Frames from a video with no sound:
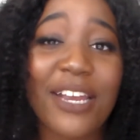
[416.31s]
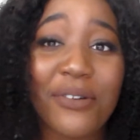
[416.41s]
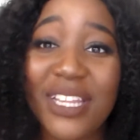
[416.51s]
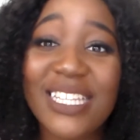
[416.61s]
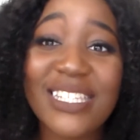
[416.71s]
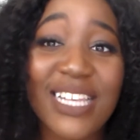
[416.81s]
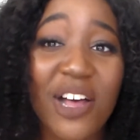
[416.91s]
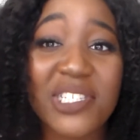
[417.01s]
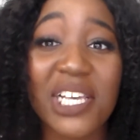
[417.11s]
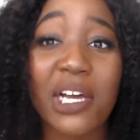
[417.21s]
I know that
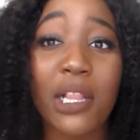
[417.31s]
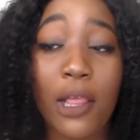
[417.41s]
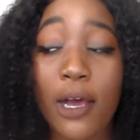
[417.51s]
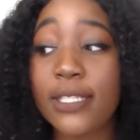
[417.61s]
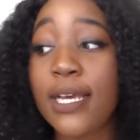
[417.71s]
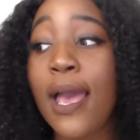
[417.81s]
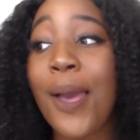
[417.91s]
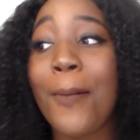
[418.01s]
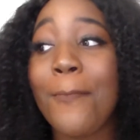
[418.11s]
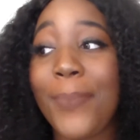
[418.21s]
sounds like a lot,
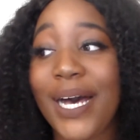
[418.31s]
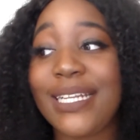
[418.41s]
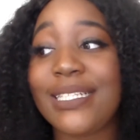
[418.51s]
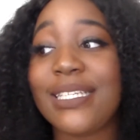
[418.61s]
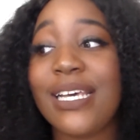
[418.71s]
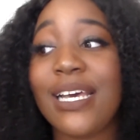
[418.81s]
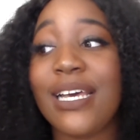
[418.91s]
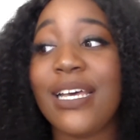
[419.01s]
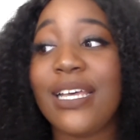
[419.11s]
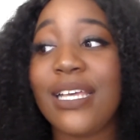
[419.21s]
but
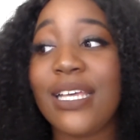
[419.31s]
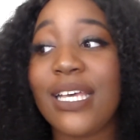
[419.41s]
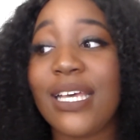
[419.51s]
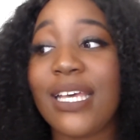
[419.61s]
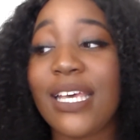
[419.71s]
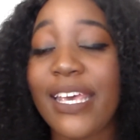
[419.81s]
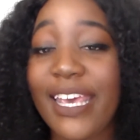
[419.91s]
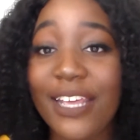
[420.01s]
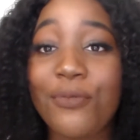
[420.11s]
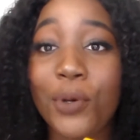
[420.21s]

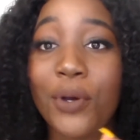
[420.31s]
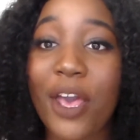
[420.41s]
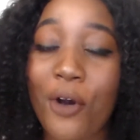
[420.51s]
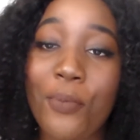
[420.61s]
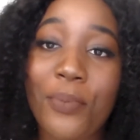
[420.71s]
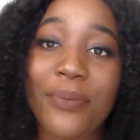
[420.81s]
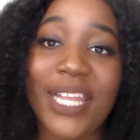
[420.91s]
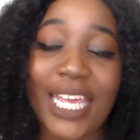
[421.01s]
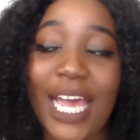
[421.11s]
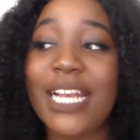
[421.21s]
it will help.
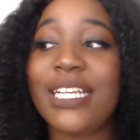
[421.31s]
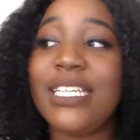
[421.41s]
Like, at